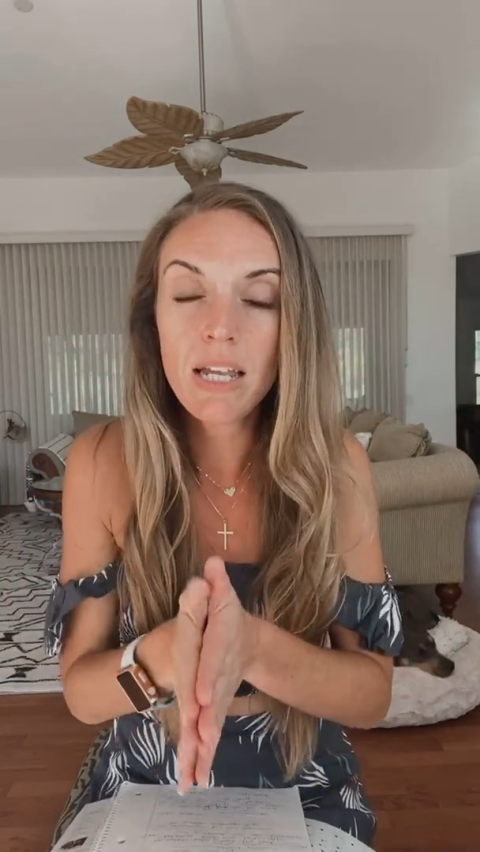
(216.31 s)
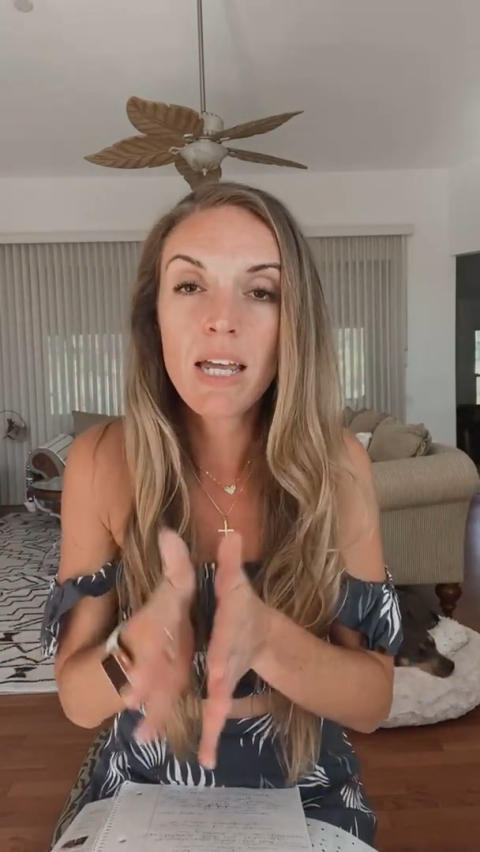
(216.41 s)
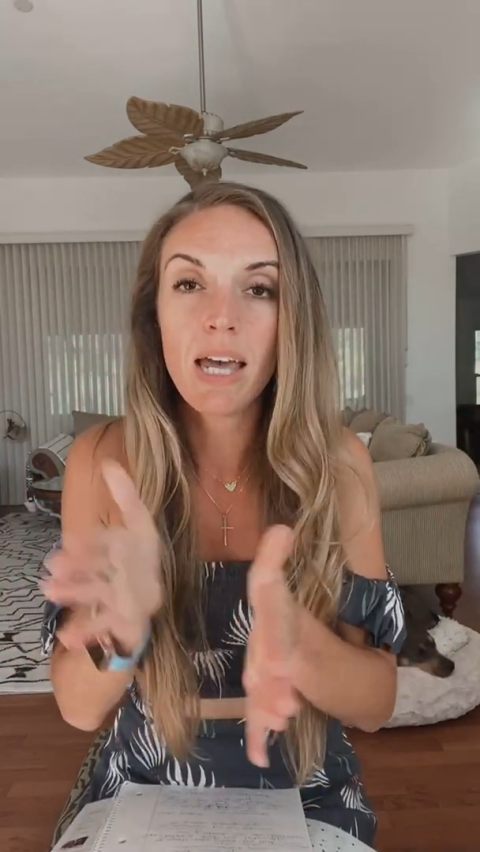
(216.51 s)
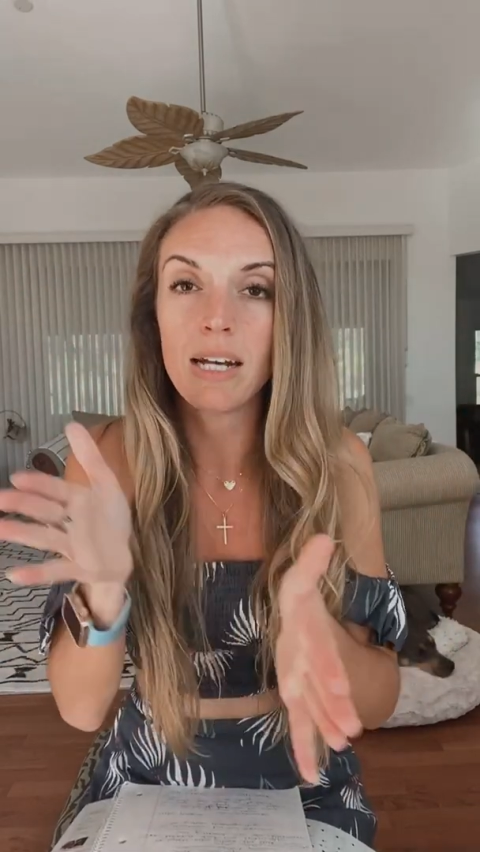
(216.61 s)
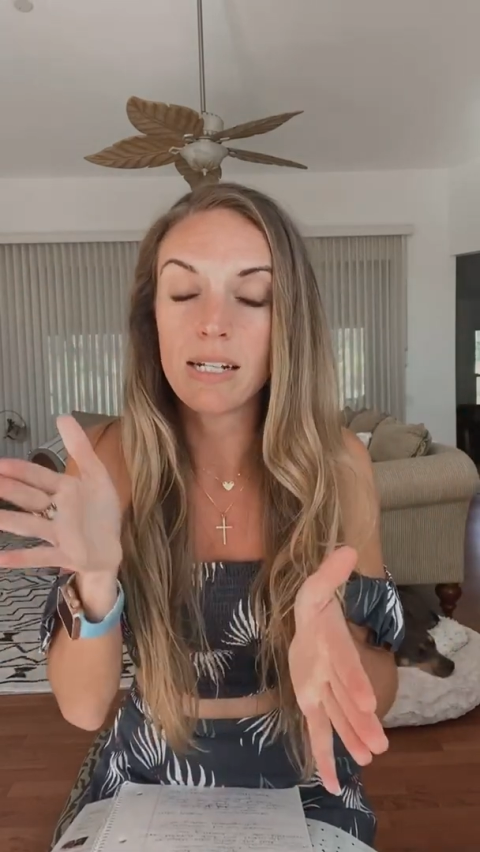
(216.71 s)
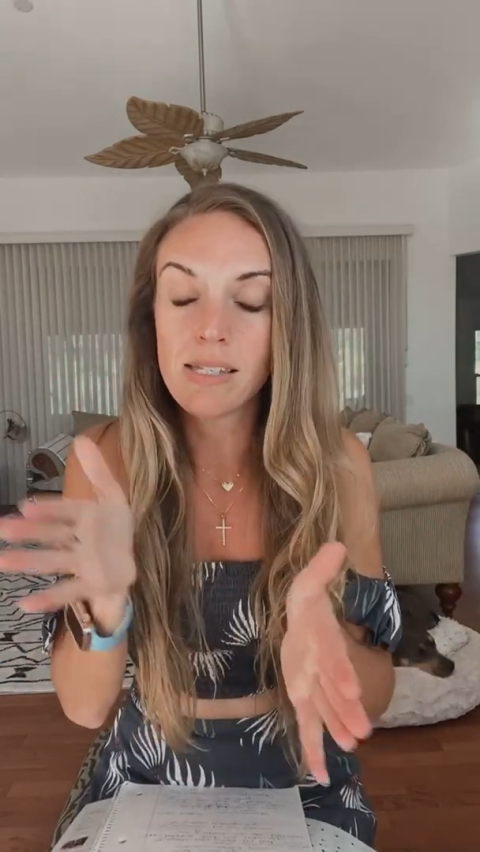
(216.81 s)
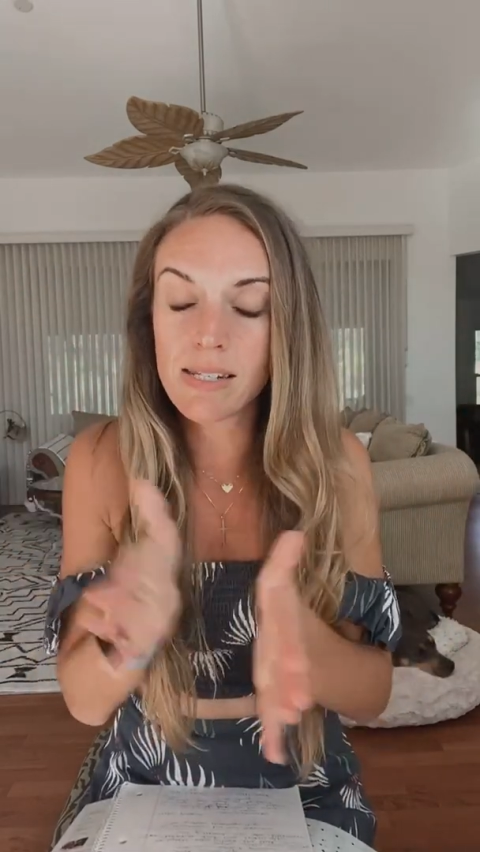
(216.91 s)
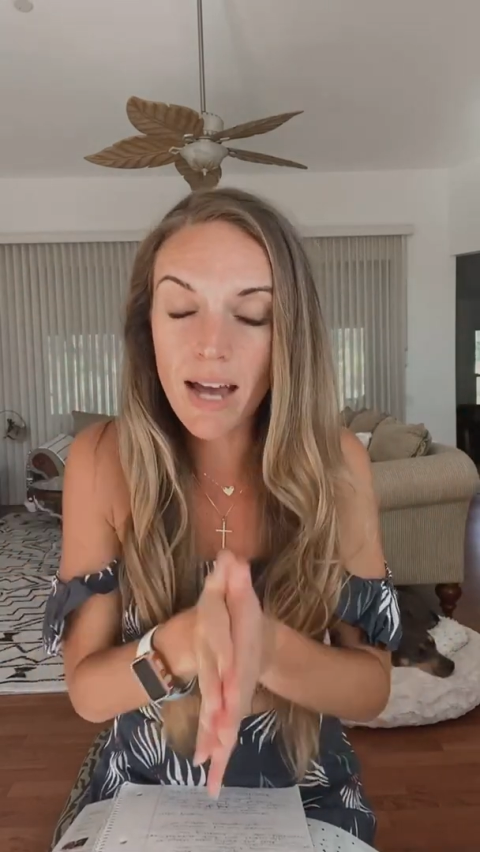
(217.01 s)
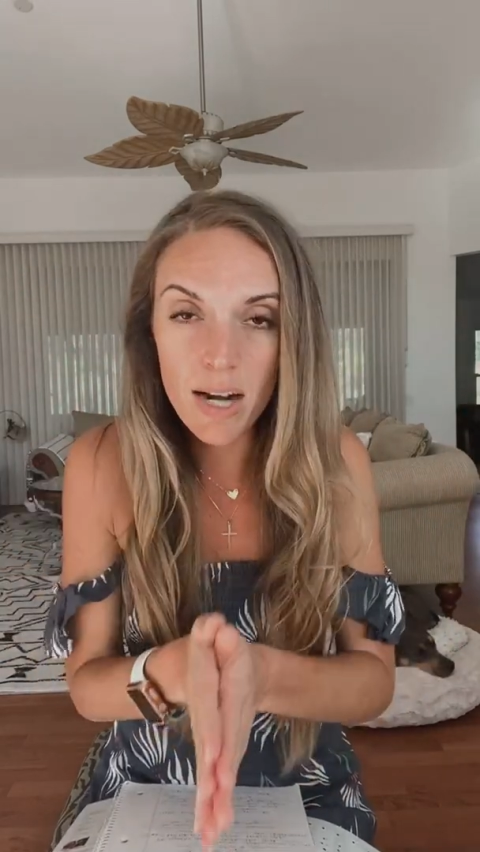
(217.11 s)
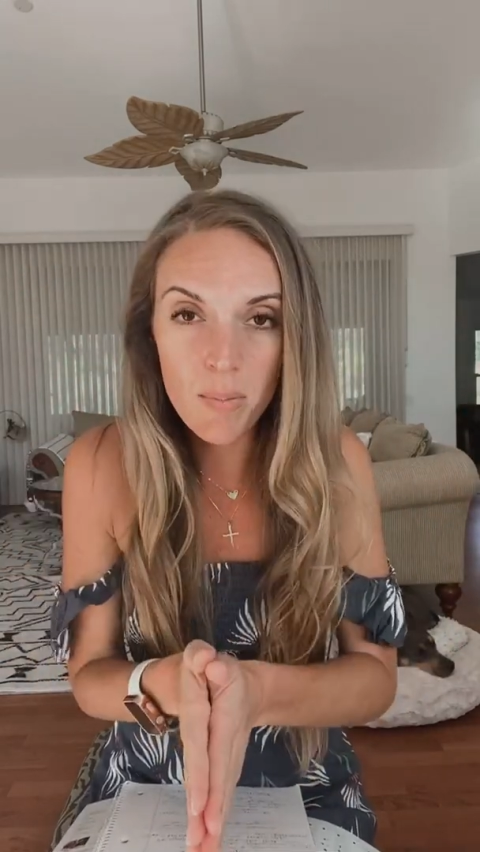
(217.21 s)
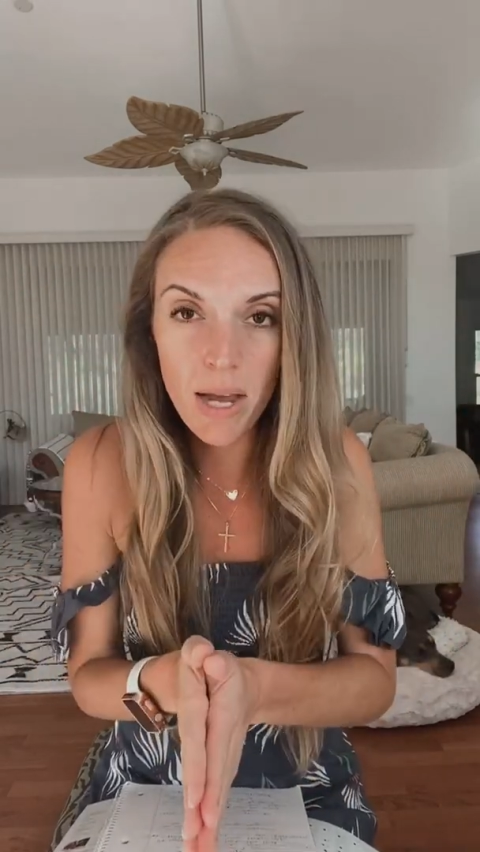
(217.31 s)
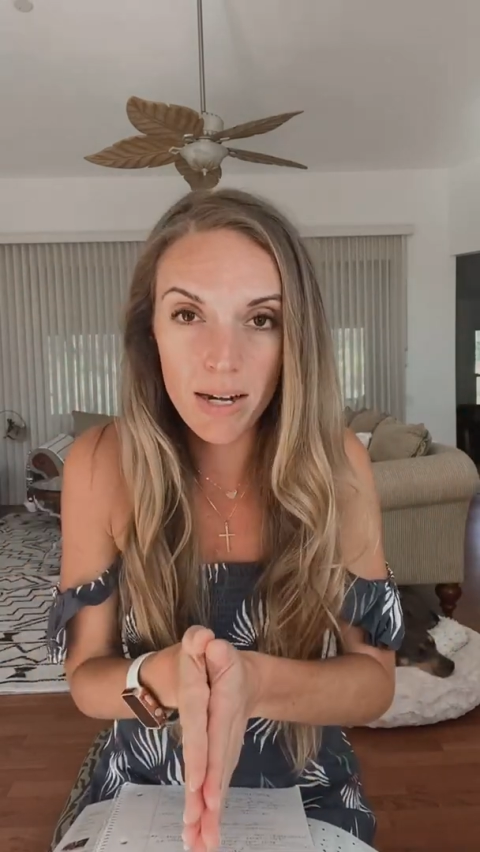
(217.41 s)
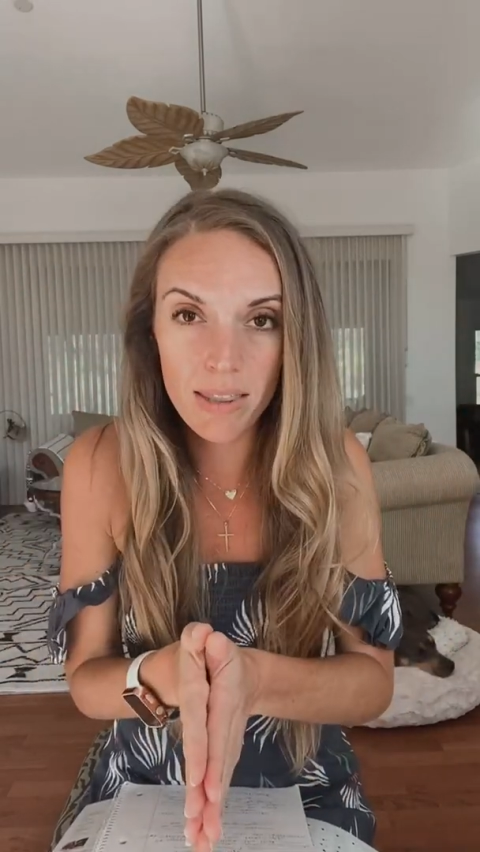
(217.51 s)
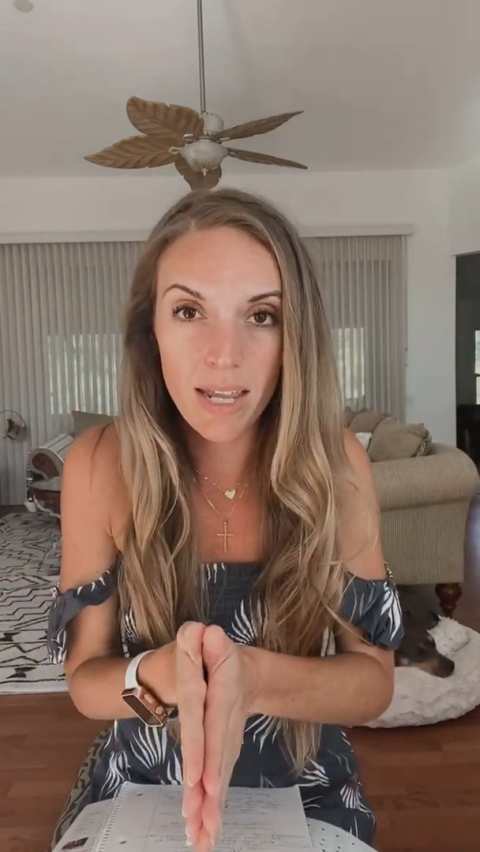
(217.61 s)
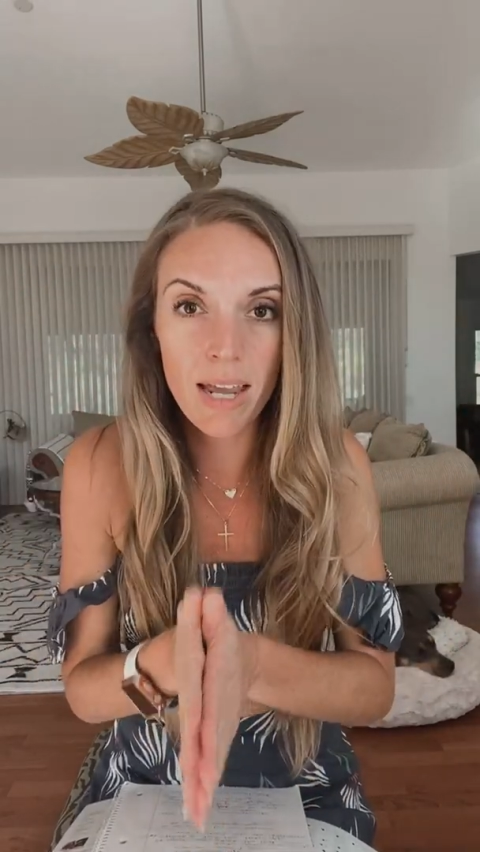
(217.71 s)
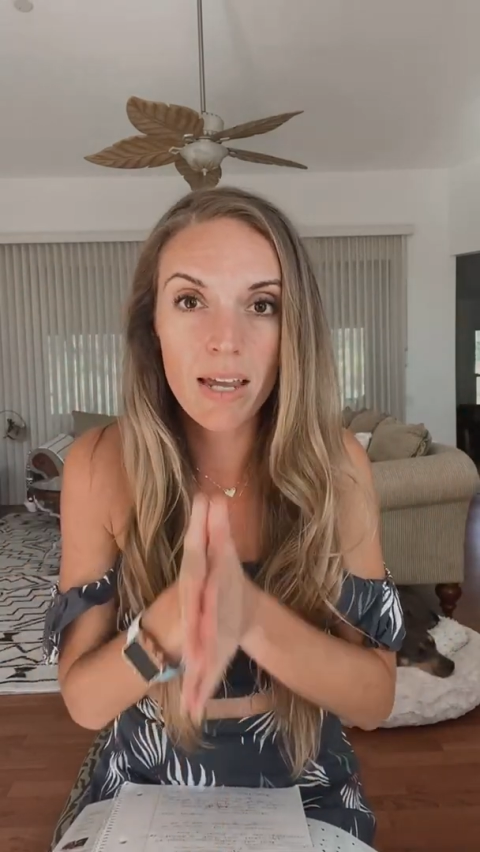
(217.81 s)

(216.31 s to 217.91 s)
and it's not a bad thing.